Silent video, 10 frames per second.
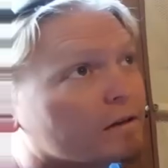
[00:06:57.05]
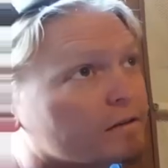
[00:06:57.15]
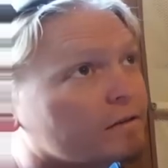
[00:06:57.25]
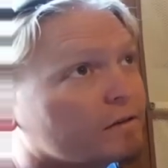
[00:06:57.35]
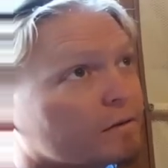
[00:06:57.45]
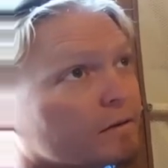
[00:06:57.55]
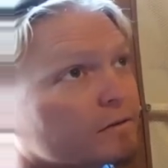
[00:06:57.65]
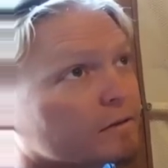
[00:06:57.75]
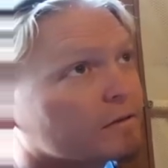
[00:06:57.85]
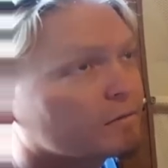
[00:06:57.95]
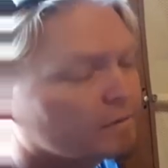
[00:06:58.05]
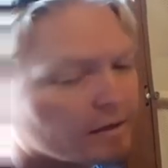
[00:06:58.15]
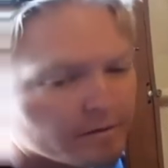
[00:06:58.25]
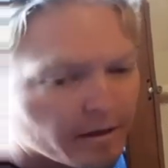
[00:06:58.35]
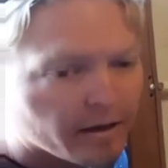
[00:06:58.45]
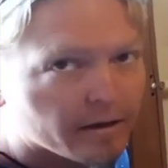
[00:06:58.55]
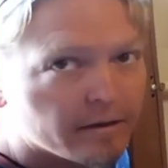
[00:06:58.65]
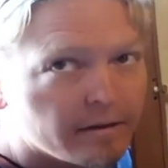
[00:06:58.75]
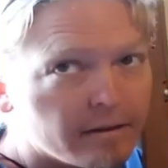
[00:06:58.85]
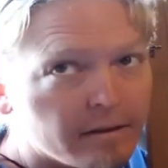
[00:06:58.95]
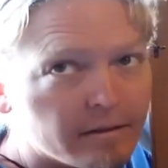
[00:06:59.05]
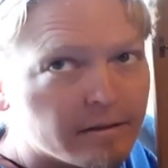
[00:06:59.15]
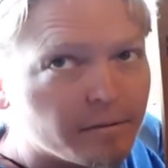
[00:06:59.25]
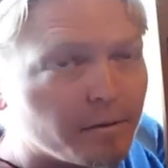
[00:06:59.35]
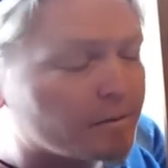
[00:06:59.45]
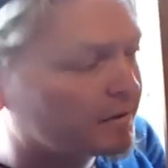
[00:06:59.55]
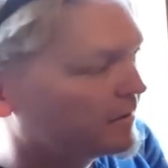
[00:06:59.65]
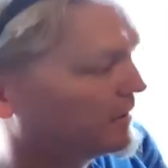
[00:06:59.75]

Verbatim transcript: it too. Oh yeah, no problem. Yeah, see, we were